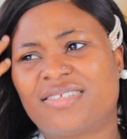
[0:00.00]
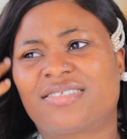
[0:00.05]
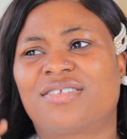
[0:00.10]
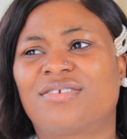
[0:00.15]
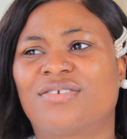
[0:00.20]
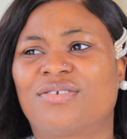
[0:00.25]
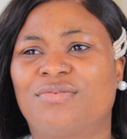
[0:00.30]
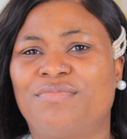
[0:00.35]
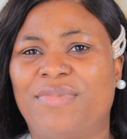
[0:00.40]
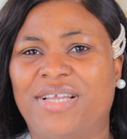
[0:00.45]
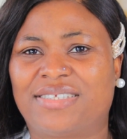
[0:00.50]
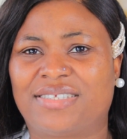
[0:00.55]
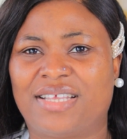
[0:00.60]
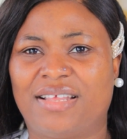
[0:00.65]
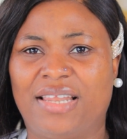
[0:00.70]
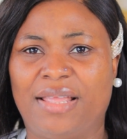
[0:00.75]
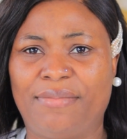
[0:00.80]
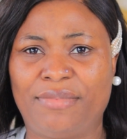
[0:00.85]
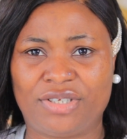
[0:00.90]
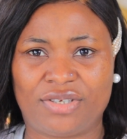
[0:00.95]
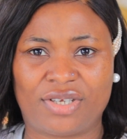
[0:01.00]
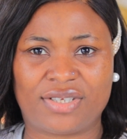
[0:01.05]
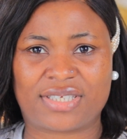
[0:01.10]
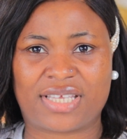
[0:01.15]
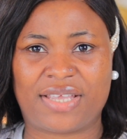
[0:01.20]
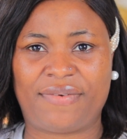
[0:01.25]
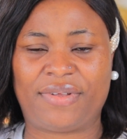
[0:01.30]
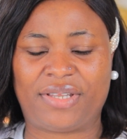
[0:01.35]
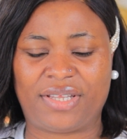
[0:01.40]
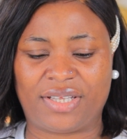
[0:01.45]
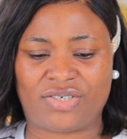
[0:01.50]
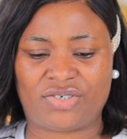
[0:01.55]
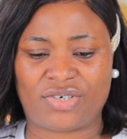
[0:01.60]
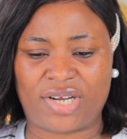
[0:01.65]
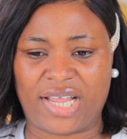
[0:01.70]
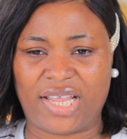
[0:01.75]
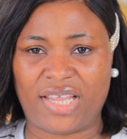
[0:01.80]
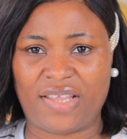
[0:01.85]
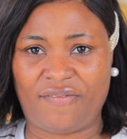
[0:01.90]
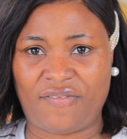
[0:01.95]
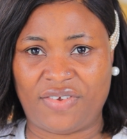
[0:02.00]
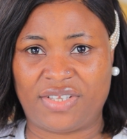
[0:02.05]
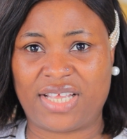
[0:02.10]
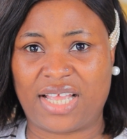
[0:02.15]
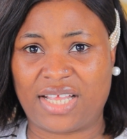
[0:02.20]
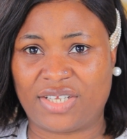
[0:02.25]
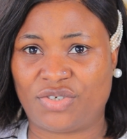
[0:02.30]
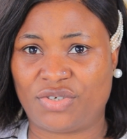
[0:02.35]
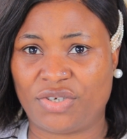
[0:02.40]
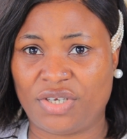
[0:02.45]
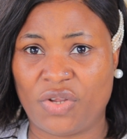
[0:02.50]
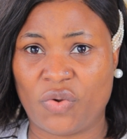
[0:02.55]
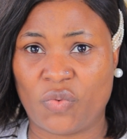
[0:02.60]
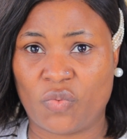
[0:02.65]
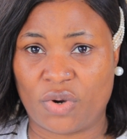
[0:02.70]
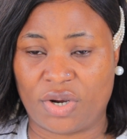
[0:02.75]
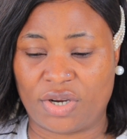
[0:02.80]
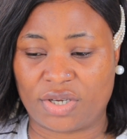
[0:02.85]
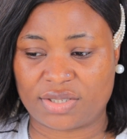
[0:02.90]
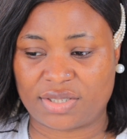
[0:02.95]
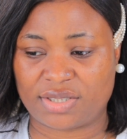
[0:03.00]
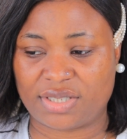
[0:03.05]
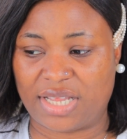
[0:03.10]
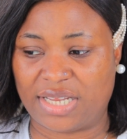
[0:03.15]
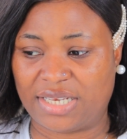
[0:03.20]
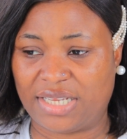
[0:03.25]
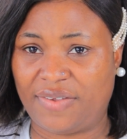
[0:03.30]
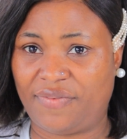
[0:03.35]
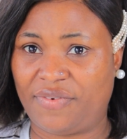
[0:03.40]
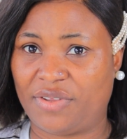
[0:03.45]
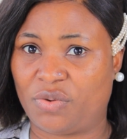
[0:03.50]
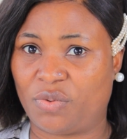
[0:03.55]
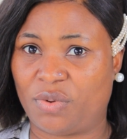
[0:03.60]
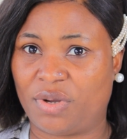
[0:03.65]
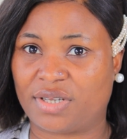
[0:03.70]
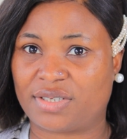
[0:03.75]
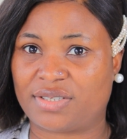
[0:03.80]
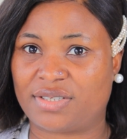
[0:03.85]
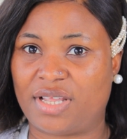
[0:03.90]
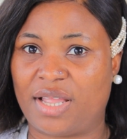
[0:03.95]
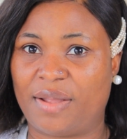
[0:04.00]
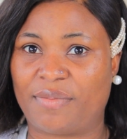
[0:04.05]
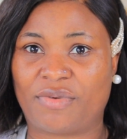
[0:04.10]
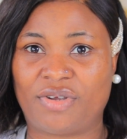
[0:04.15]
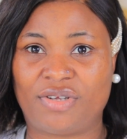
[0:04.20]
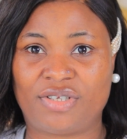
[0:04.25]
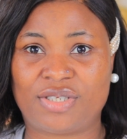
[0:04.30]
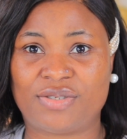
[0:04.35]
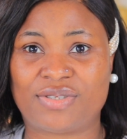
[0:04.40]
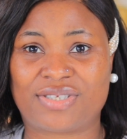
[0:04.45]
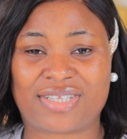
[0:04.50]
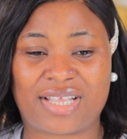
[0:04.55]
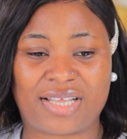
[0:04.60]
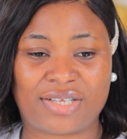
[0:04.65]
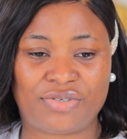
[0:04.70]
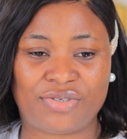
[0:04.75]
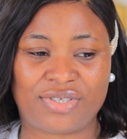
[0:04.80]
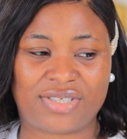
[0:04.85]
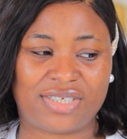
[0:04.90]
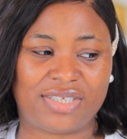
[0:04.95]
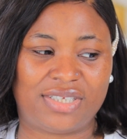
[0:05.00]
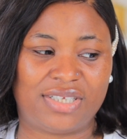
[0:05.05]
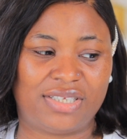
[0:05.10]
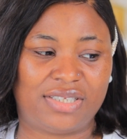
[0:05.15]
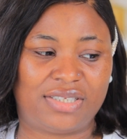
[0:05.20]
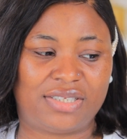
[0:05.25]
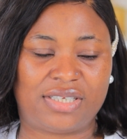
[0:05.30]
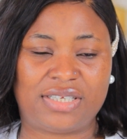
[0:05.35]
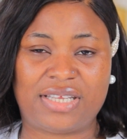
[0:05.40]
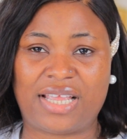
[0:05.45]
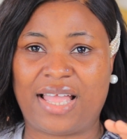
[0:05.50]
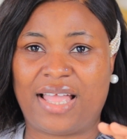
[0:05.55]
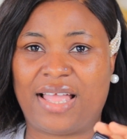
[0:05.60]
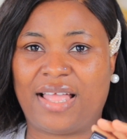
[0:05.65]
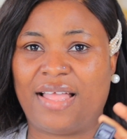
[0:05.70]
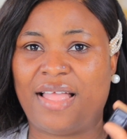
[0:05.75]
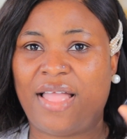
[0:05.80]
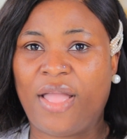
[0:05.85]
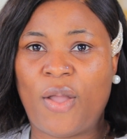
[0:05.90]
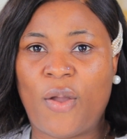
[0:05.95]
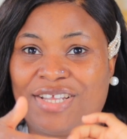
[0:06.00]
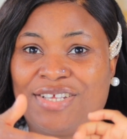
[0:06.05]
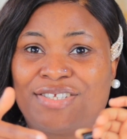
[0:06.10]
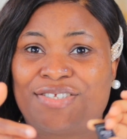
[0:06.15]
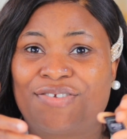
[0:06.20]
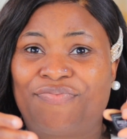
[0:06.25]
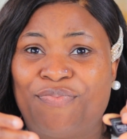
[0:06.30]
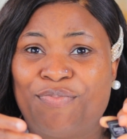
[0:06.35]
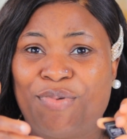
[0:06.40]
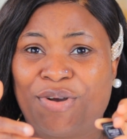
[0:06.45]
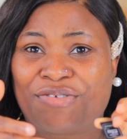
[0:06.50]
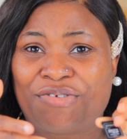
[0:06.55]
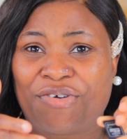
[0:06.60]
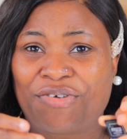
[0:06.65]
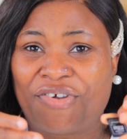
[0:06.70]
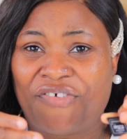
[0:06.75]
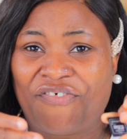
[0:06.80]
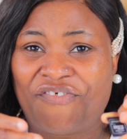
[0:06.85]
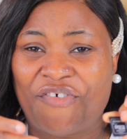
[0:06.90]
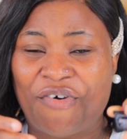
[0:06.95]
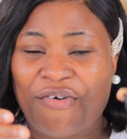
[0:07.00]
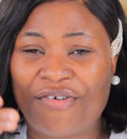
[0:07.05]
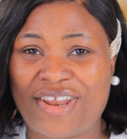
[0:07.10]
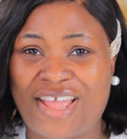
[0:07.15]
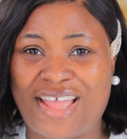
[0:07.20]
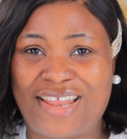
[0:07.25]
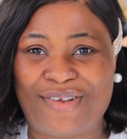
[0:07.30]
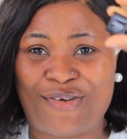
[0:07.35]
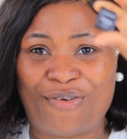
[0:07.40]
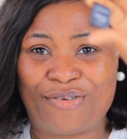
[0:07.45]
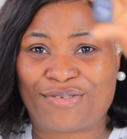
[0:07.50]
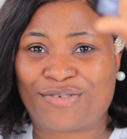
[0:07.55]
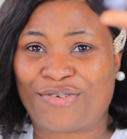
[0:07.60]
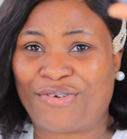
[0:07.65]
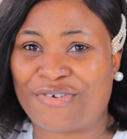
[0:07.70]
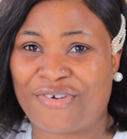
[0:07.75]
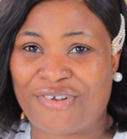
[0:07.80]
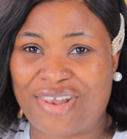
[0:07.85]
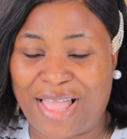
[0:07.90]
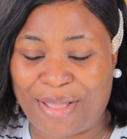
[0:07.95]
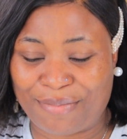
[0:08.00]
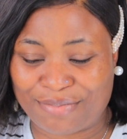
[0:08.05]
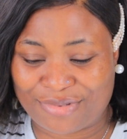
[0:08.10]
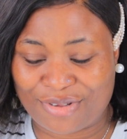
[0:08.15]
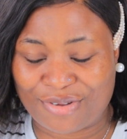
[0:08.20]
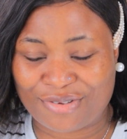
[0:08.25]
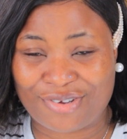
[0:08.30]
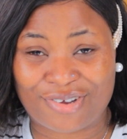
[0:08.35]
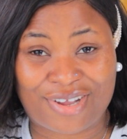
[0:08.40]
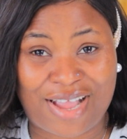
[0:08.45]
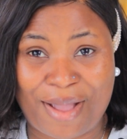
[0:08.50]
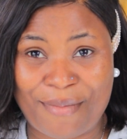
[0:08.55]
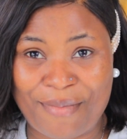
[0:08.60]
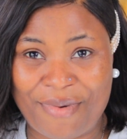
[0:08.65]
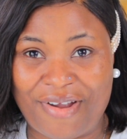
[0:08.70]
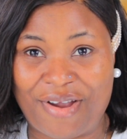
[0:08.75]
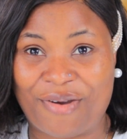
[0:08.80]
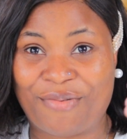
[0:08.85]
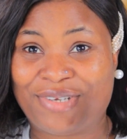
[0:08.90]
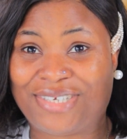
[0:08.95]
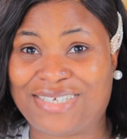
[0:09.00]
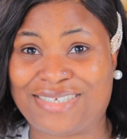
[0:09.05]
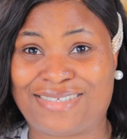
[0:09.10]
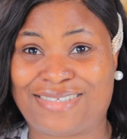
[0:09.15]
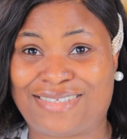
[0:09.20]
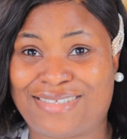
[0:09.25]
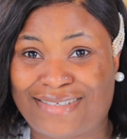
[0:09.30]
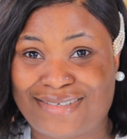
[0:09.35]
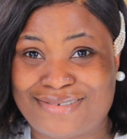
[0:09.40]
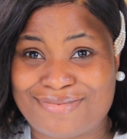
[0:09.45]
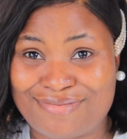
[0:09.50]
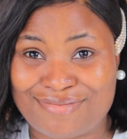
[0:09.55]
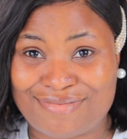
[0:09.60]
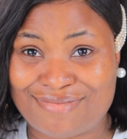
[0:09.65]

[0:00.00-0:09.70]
told myself, let me just give it a try if it actually works. And if it works, I'm going to start using it. Yeah, you can use both on your phone and also on your laptop or your camera, which is